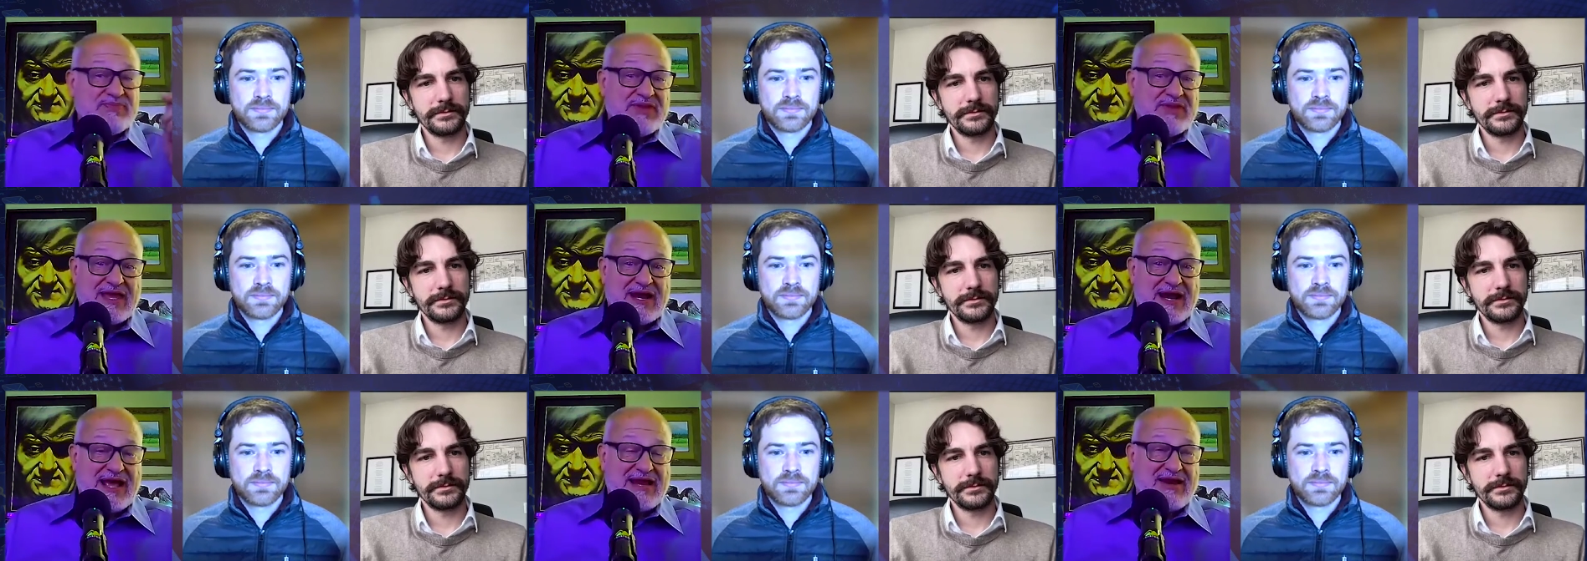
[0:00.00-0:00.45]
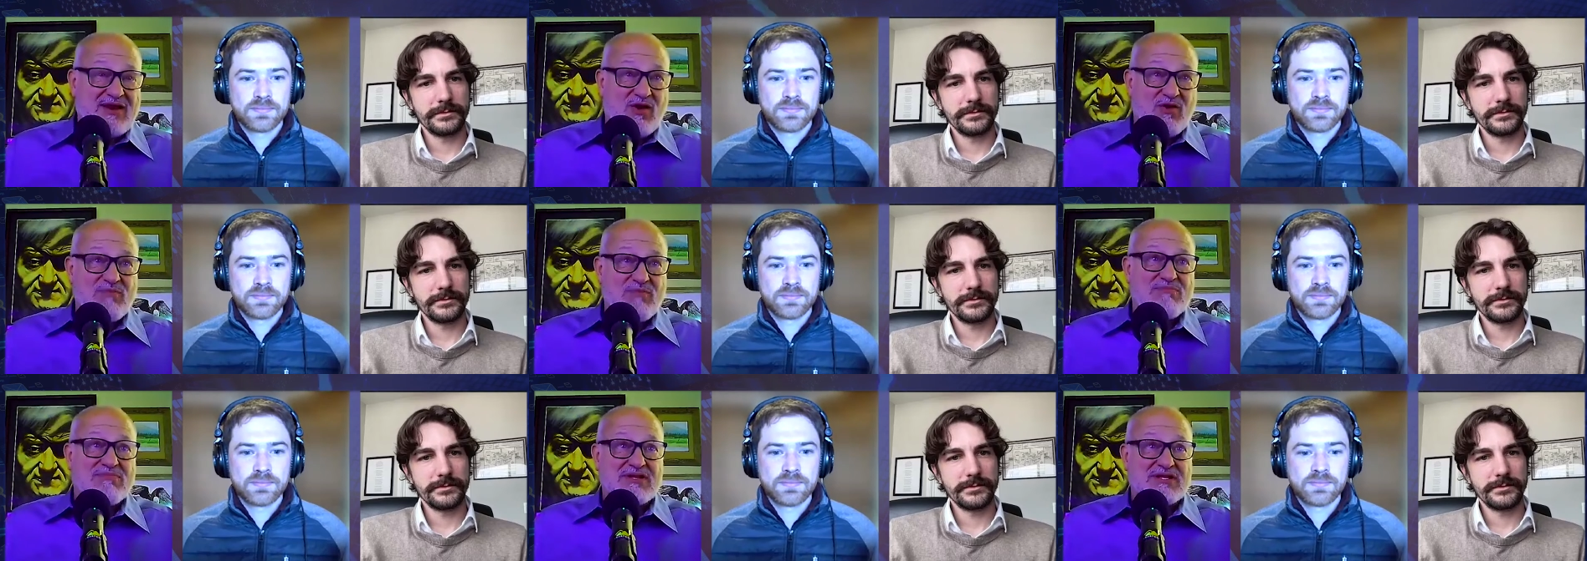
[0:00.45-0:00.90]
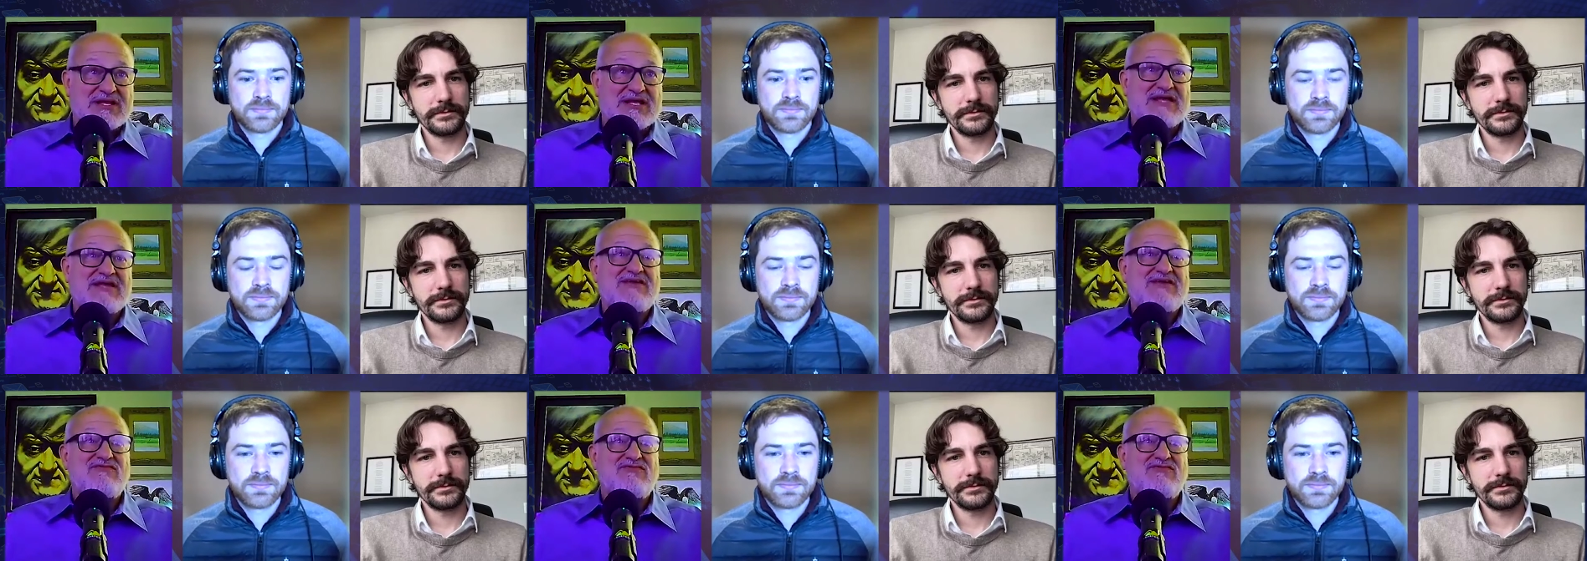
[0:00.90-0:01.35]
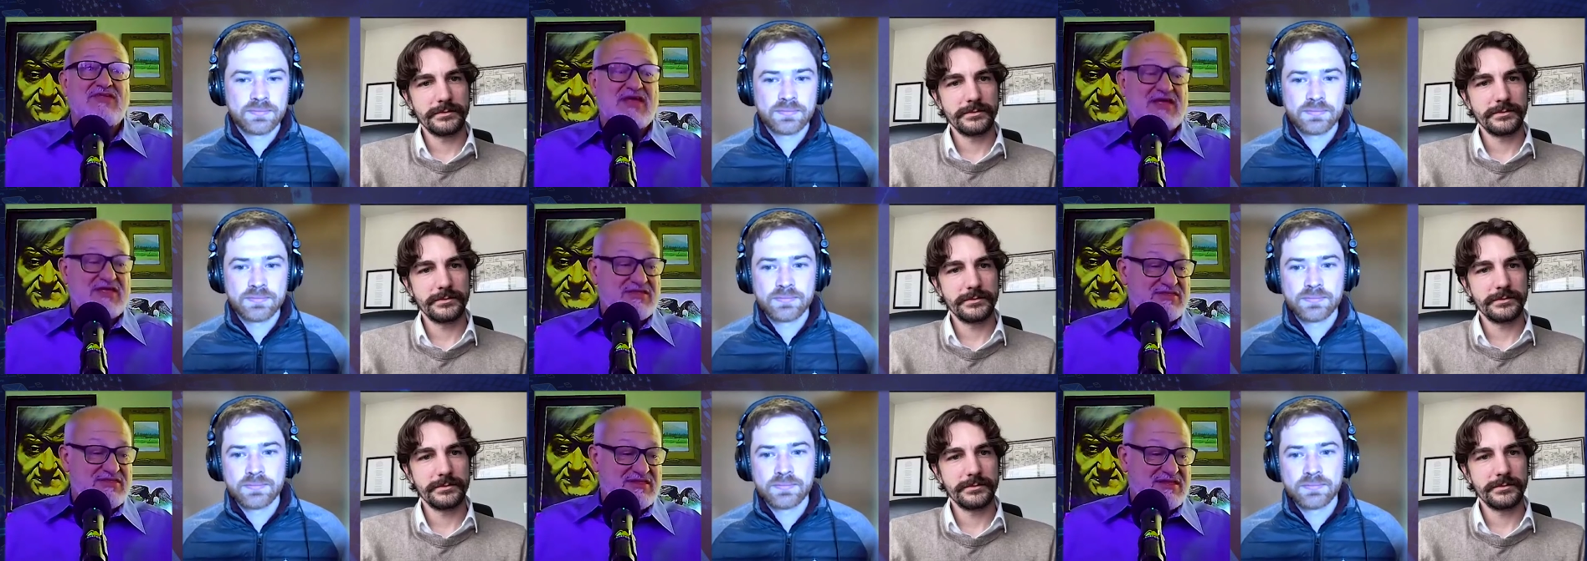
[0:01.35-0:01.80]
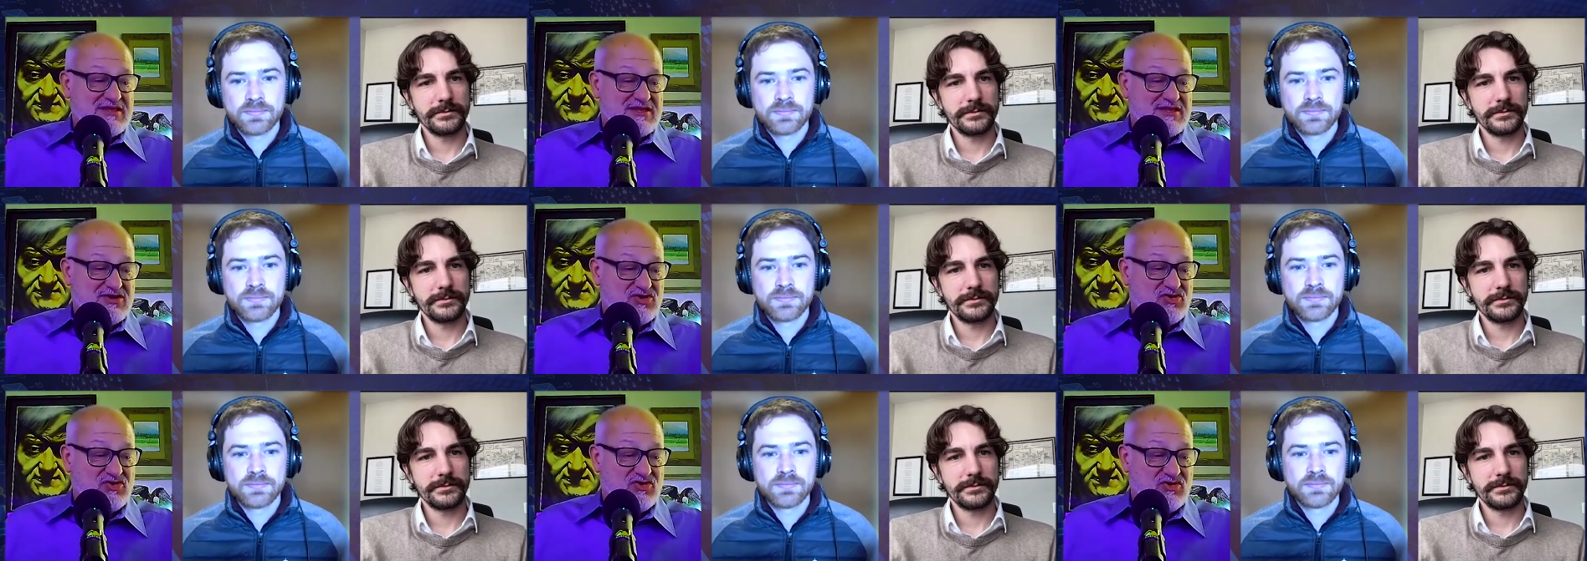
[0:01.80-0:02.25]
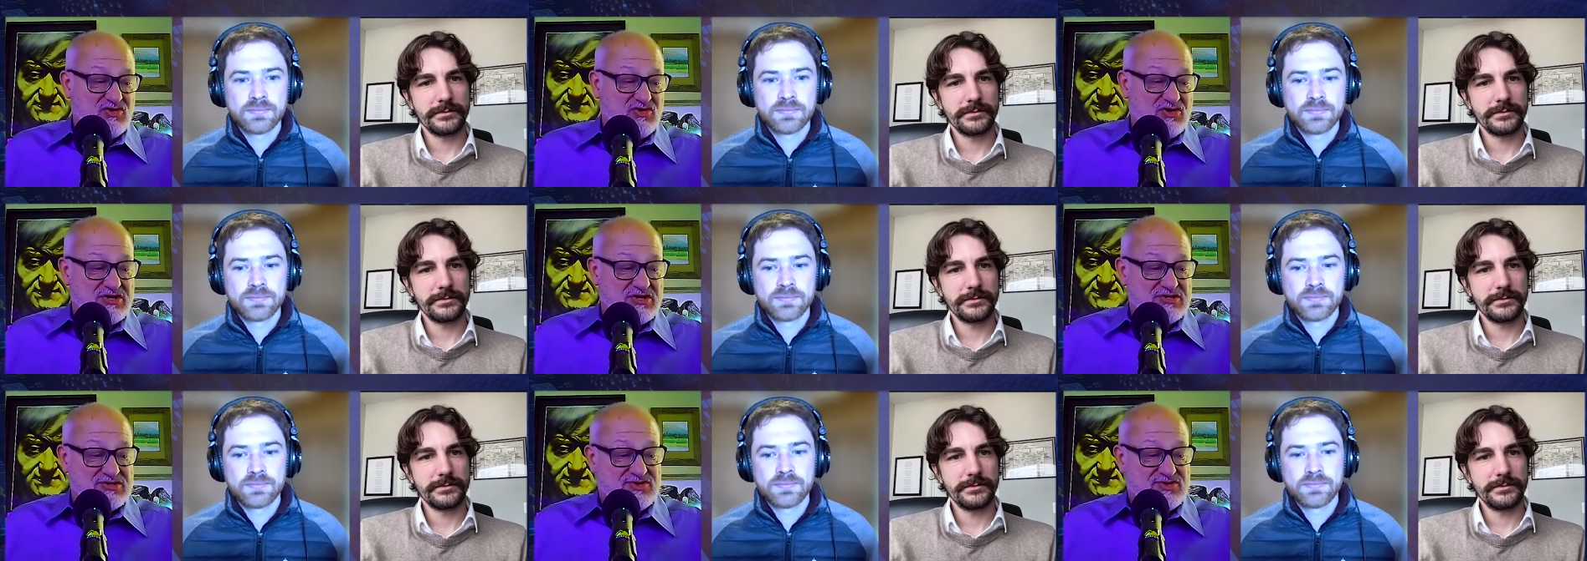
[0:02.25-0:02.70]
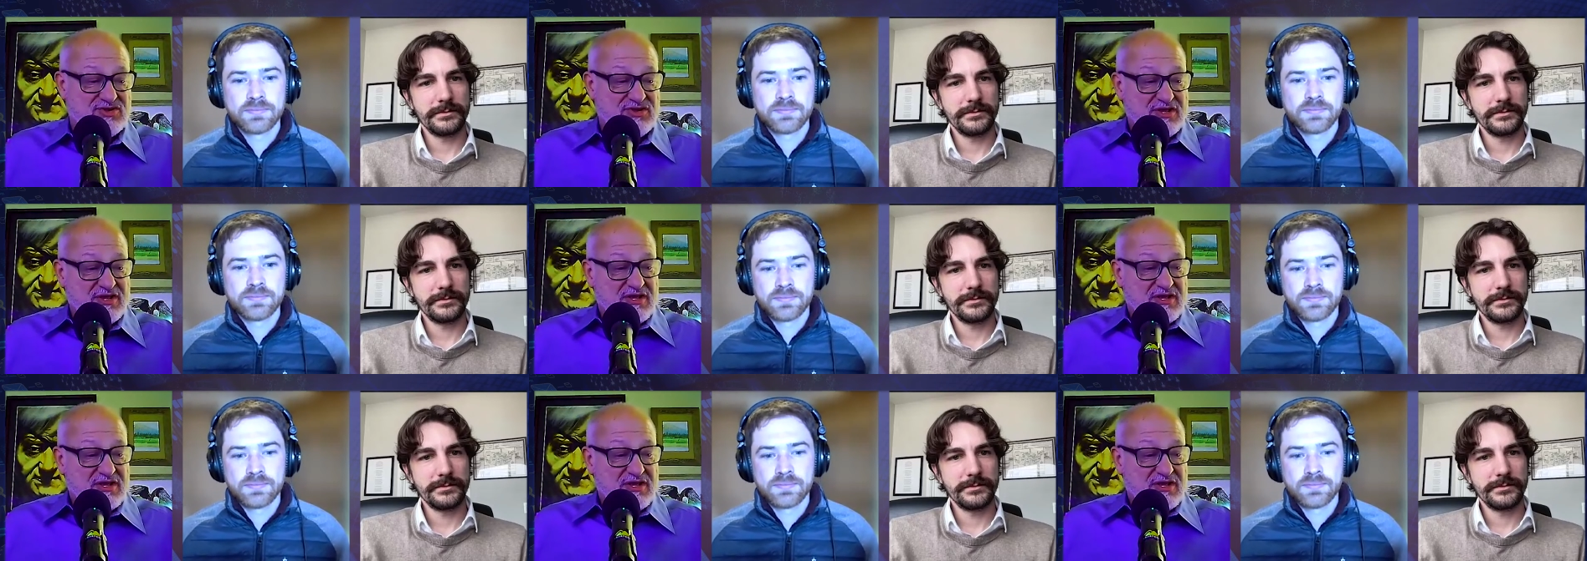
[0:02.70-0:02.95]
Speaker 1: And I don't believe that the current